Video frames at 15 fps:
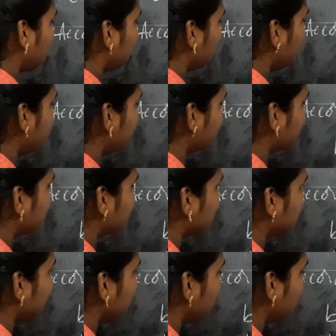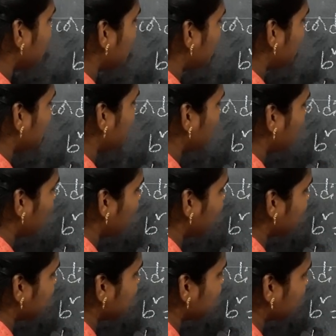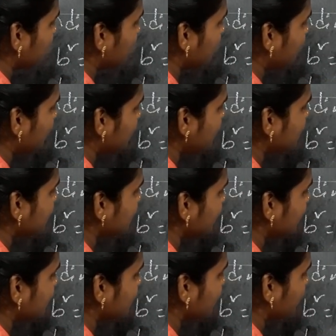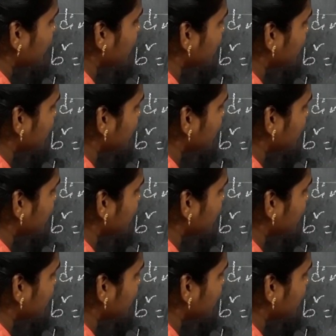B is nothing but under root of c square plus a square.